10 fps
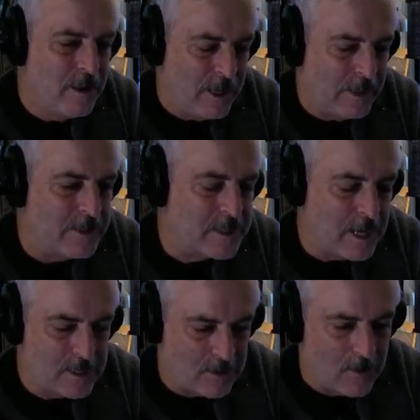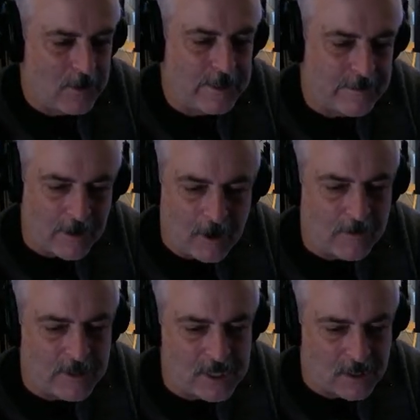In this case, all
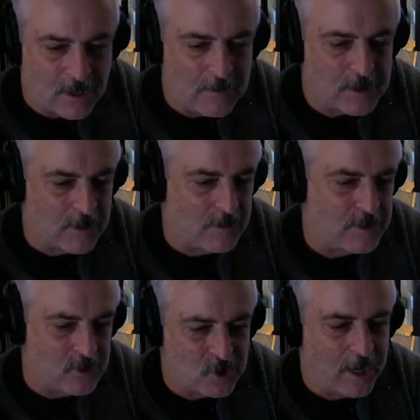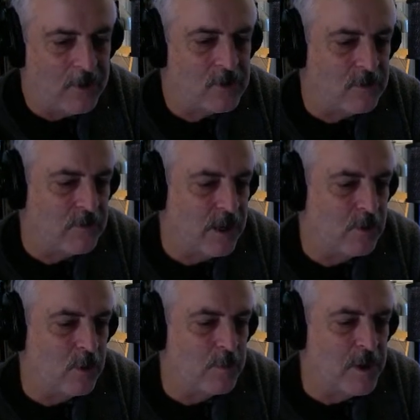of these limestones and shales, in fact,
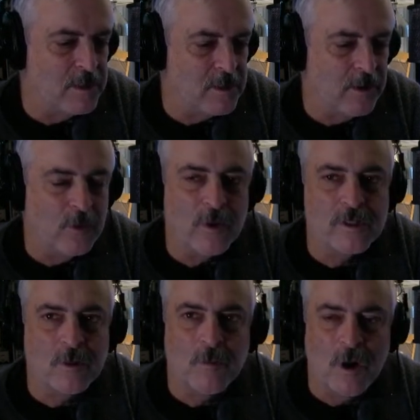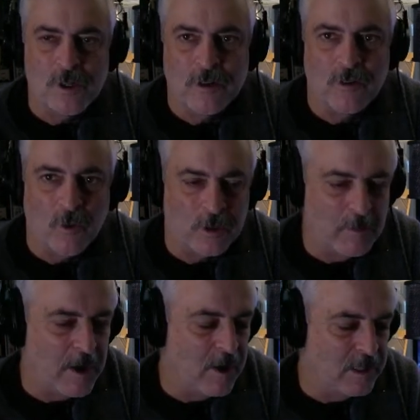were deposited on the western margin of North
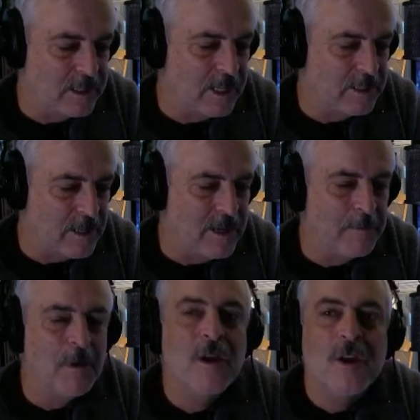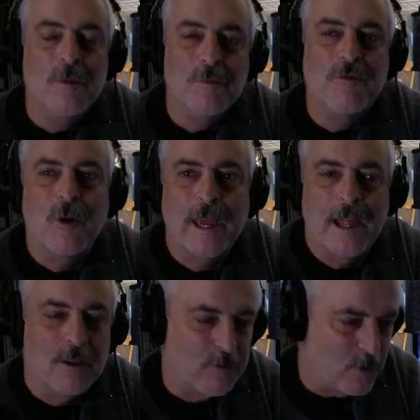America at that time, before
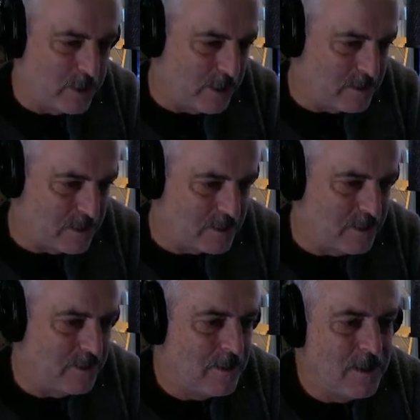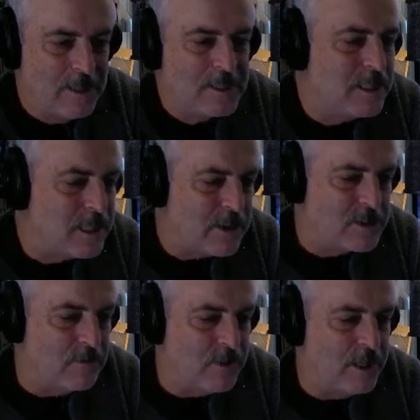California existed.
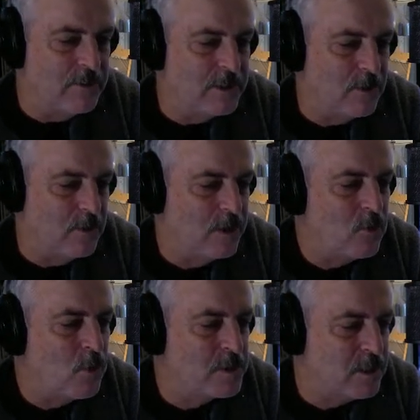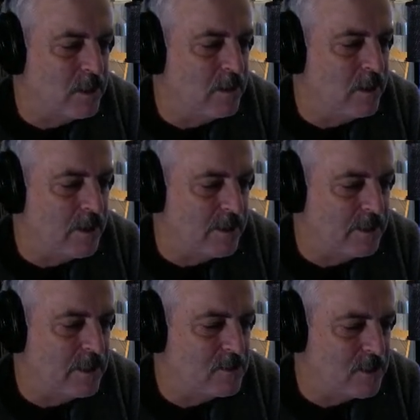10,000 feet of it, though, enormously
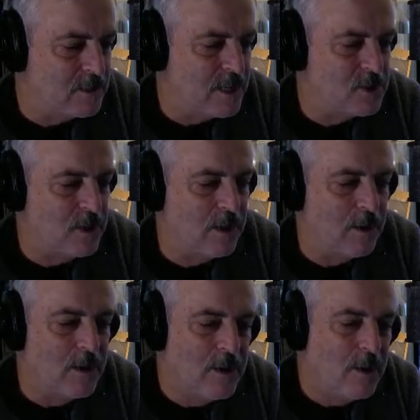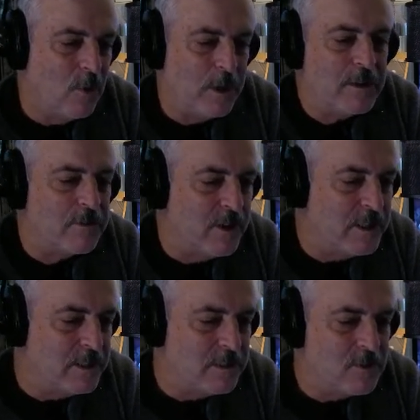thick succession here. What do you
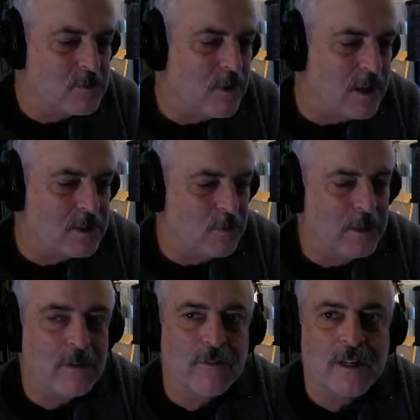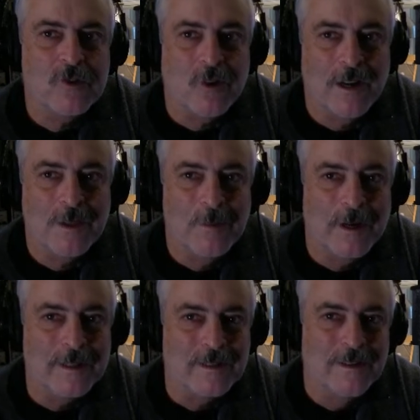find in those rocks? Well, you find
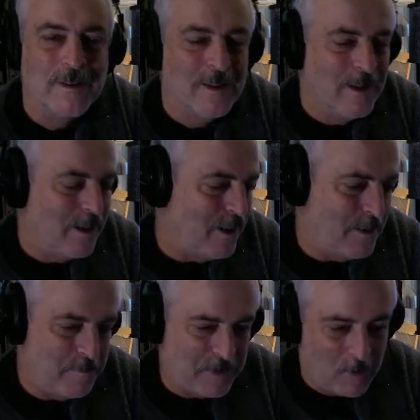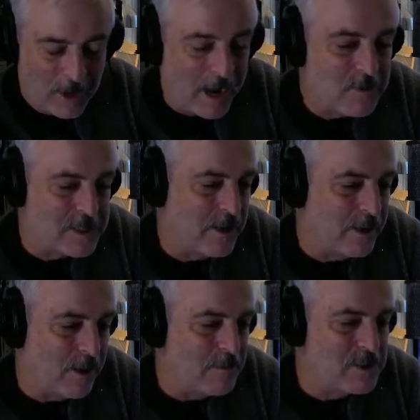trilobites. When I was out
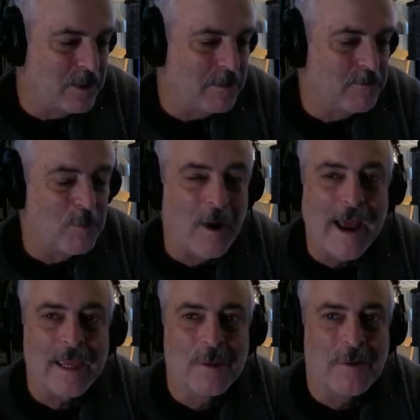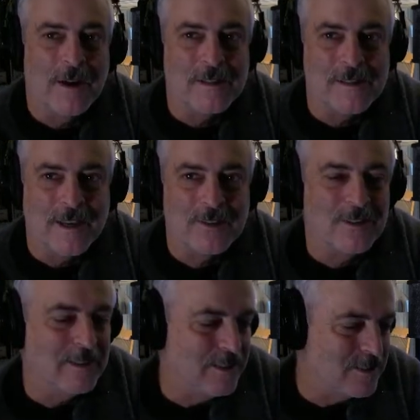here, I was looking for brachiopods,
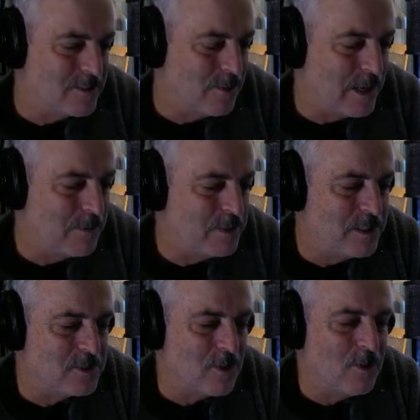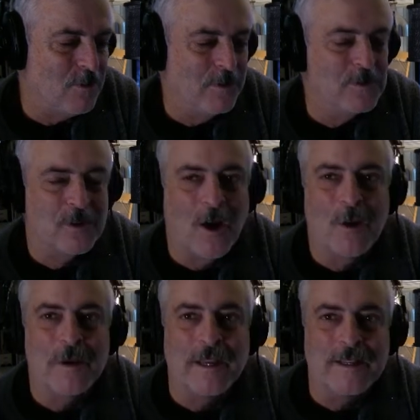actually, and so I would dissolve those
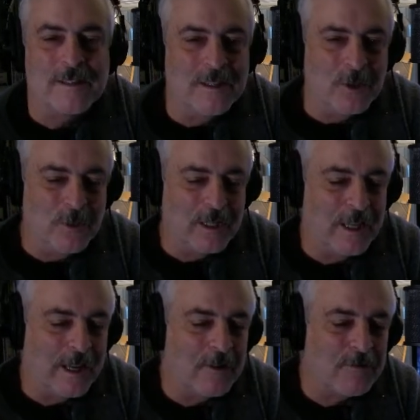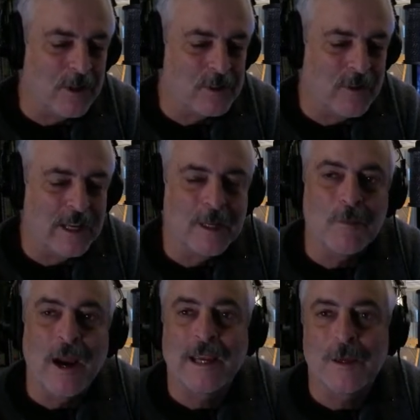carbonates, and you would get out phosphatic
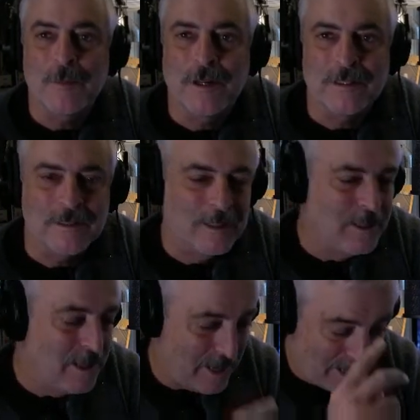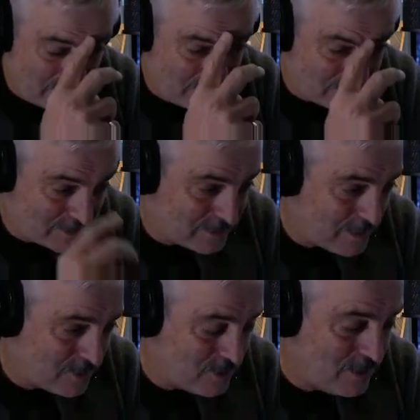brachiopods out of the
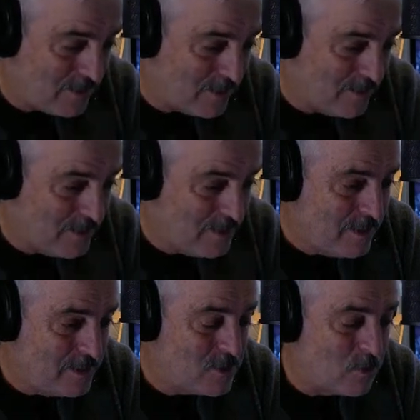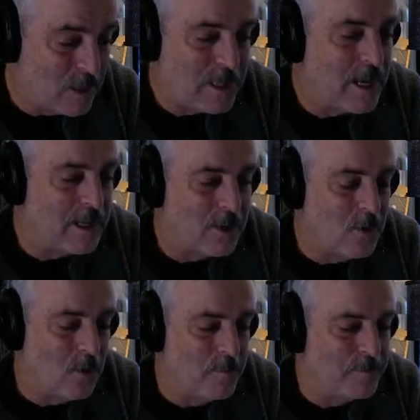succession here. So really kind of
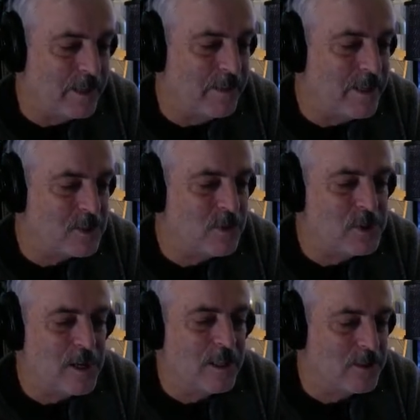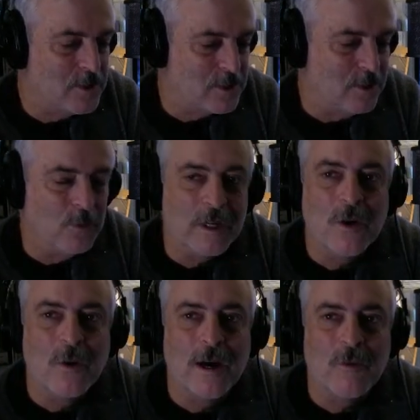cool. And that's what geologists do. We
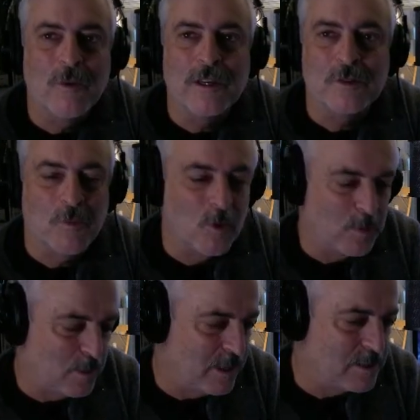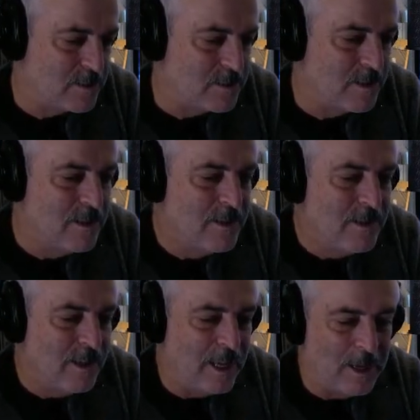go out and we explore places,
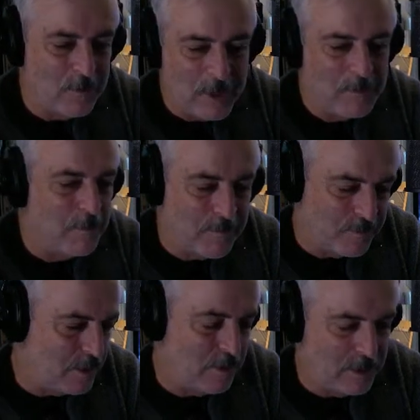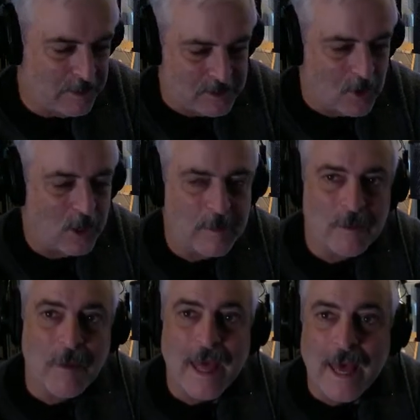and it's already
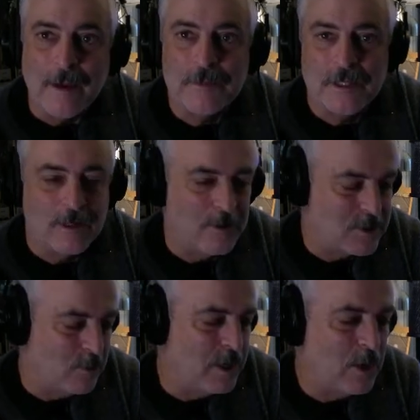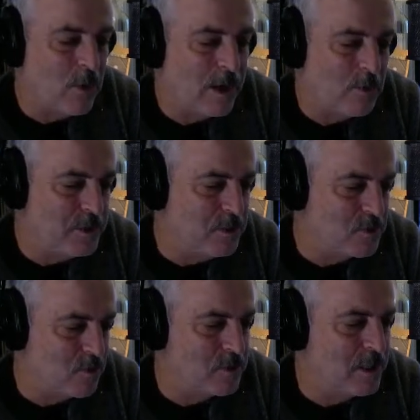been mapped, so we go out and we do
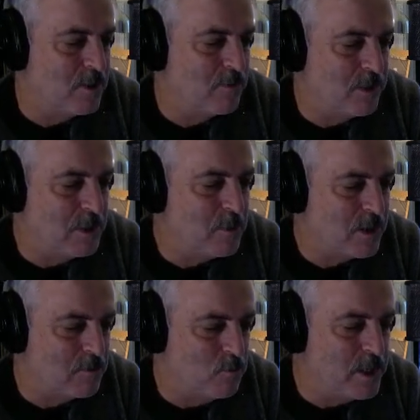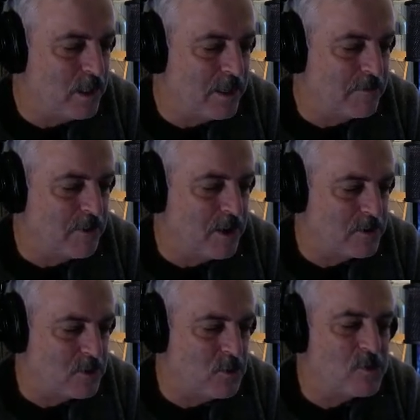stratigraphy. We collect
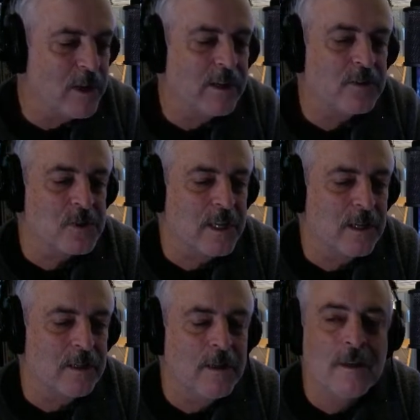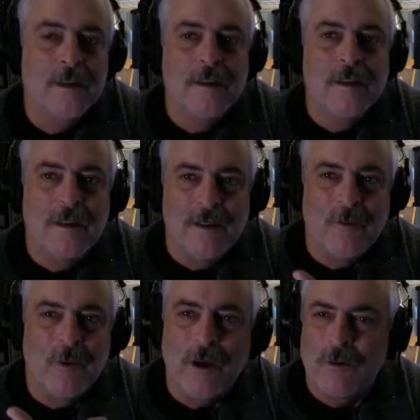fossils. We try to understand
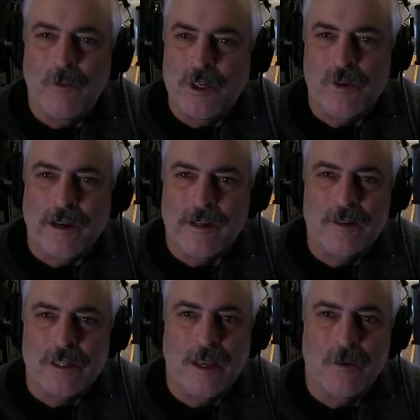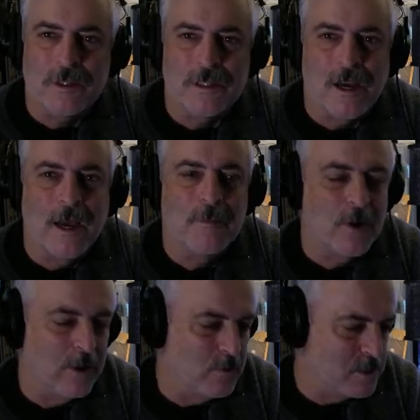what the time
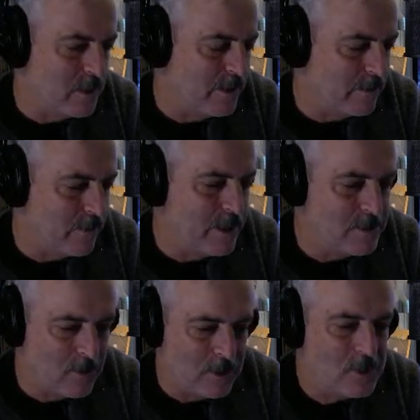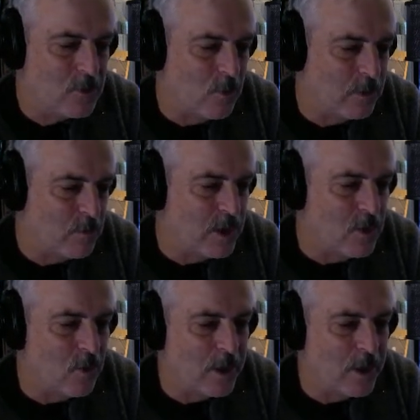period was like, right? So these are what we call